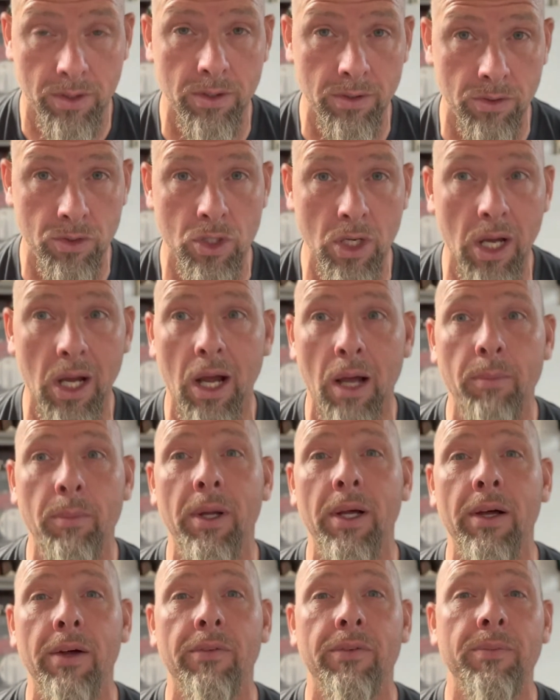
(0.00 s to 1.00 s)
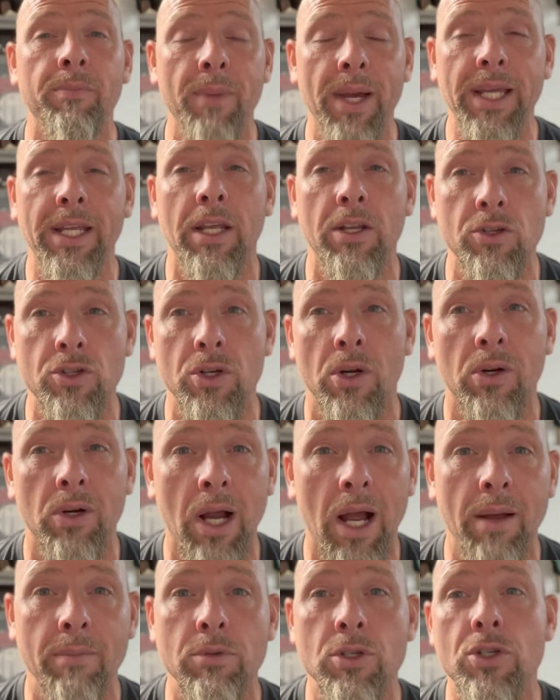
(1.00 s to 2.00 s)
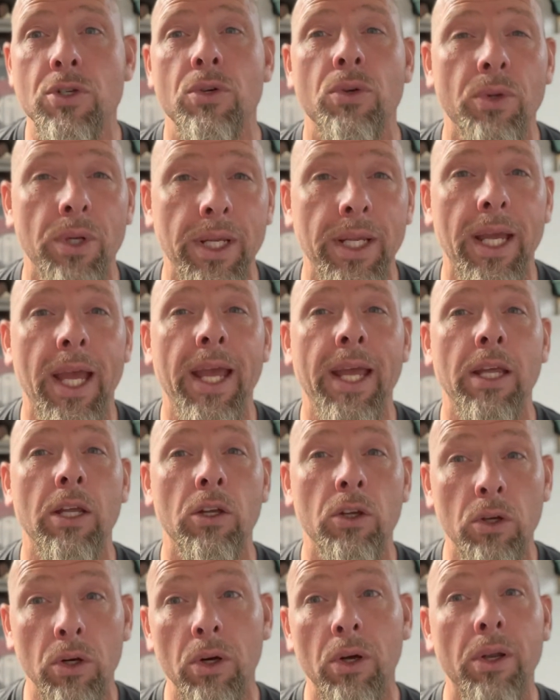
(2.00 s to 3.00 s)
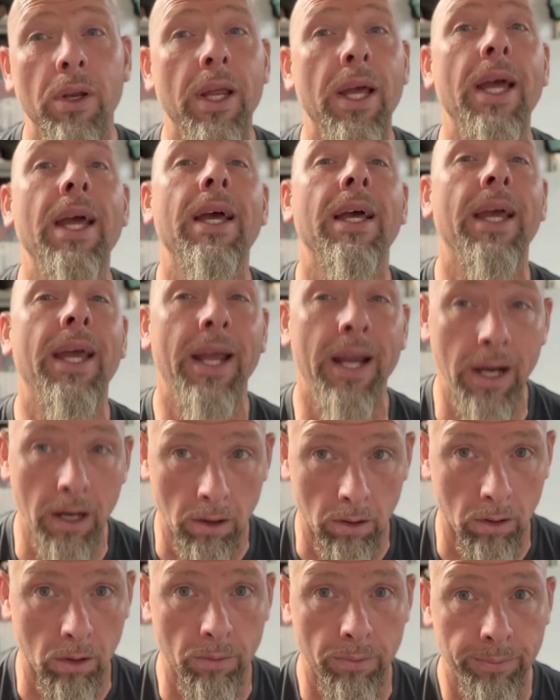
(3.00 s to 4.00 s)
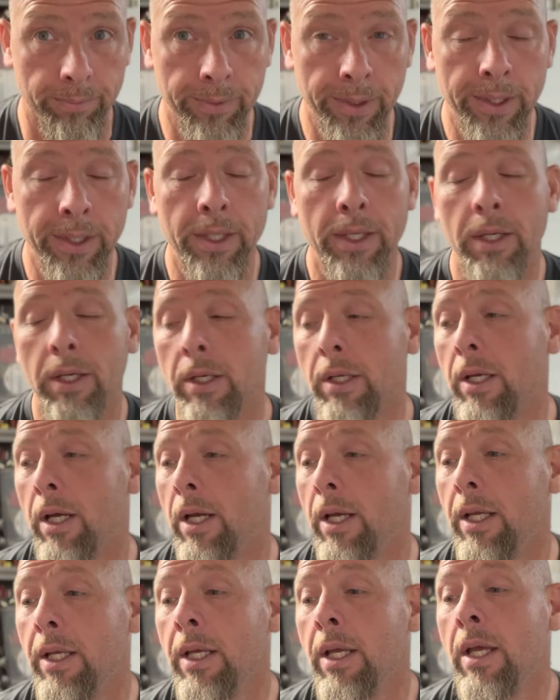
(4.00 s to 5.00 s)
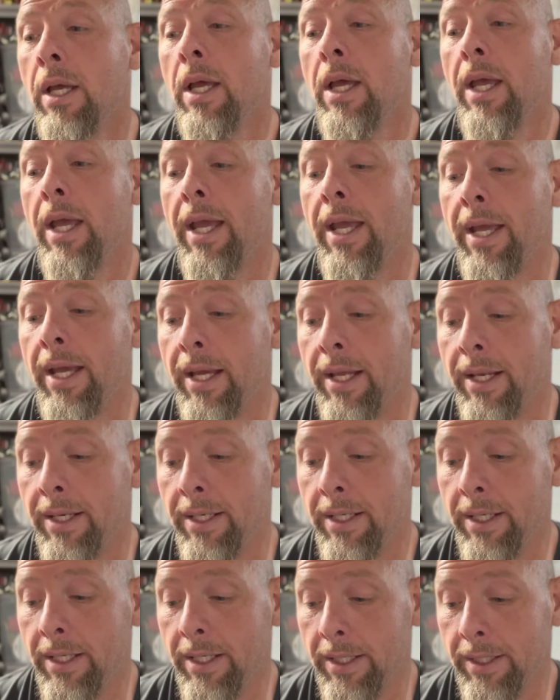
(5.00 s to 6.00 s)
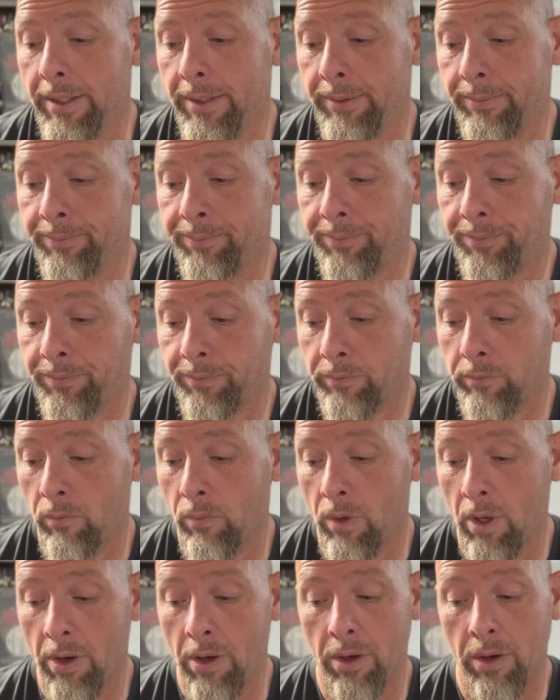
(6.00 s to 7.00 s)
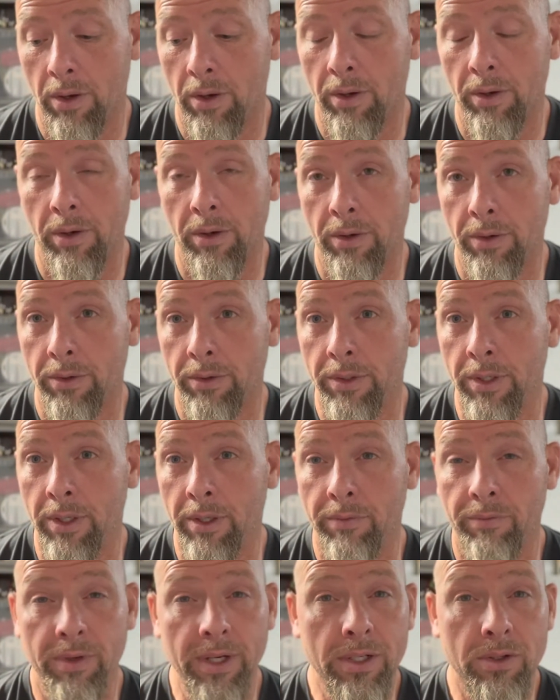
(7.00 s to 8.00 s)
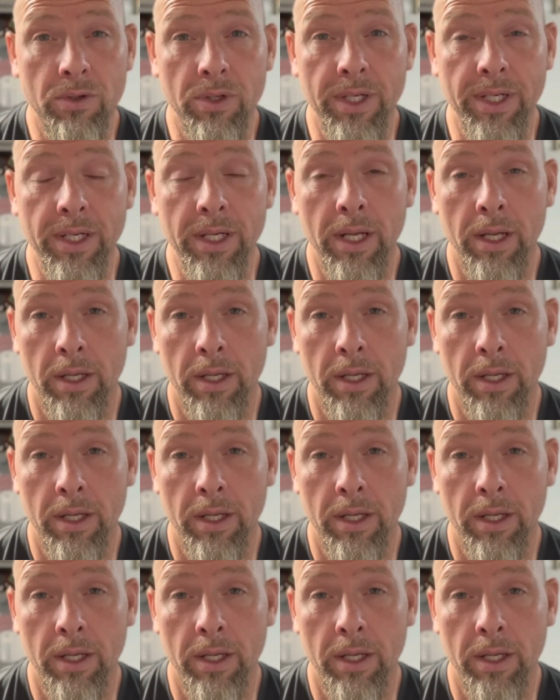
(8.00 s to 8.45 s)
job of making sure I'm shooting a good arrow. Okay. And the Victory